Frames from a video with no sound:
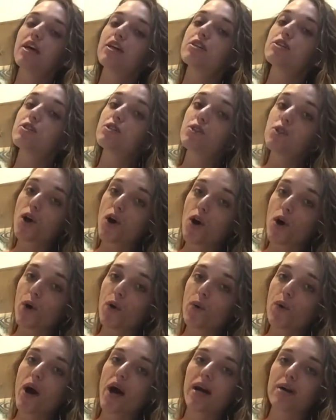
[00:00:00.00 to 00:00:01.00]

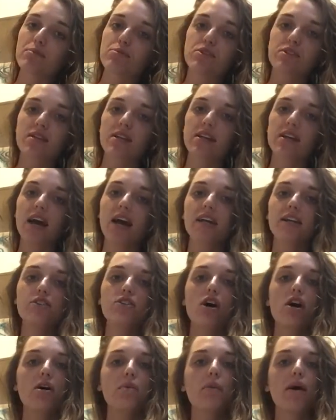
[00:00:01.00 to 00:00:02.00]
So I'm just going to kind of
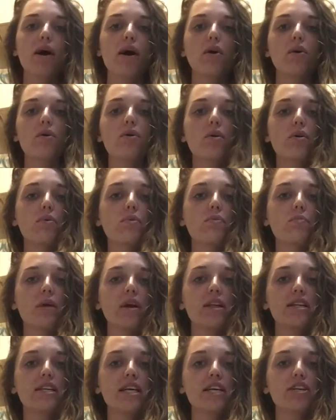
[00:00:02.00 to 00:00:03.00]
talk about
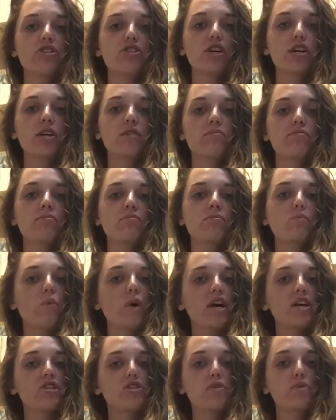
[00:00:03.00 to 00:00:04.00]
meditation,
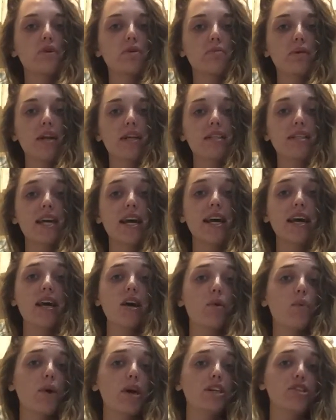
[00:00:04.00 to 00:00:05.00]
ways you can
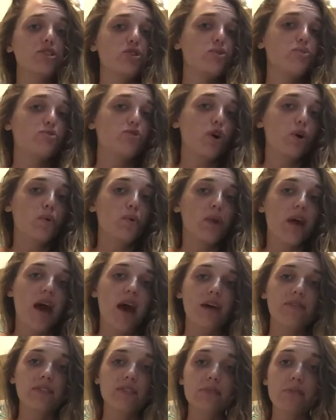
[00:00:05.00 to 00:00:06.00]
meditate, ways you don't
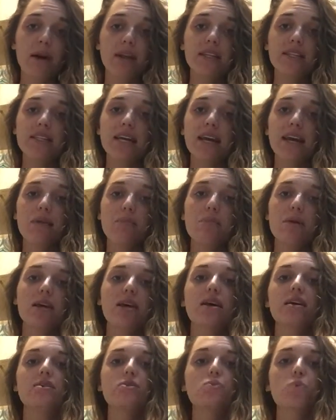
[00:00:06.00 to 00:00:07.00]
have to meditate,
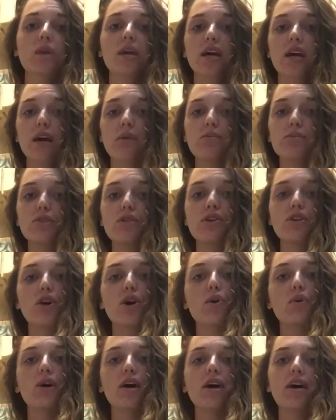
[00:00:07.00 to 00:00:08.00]
because when it comes to
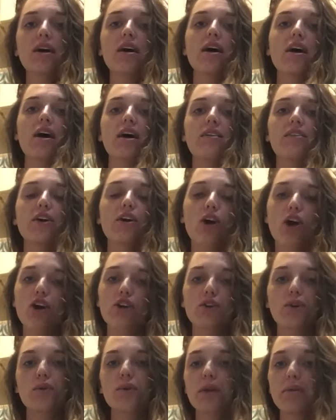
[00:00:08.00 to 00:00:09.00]
yoga, there are
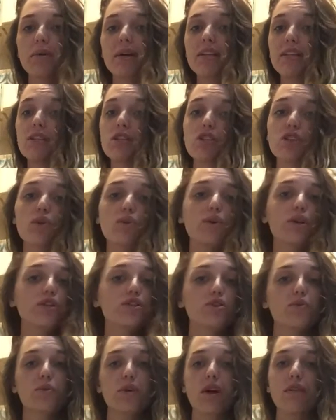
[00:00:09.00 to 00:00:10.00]
no limits. You can
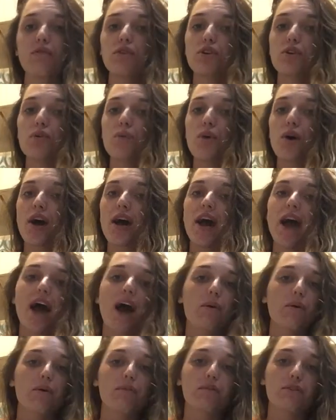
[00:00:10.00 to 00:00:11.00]
do whatever you want,
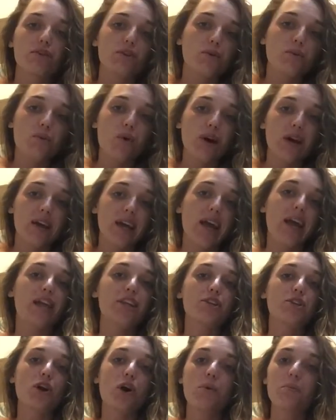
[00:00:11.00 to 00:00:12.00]
however you want,
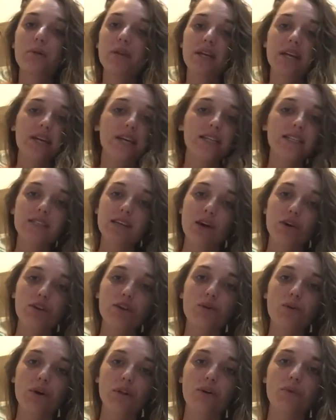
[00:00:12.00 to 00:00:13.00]
and nobody can tell
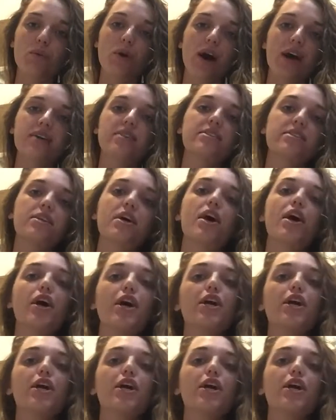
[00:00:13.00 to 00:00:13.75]
you otherwise.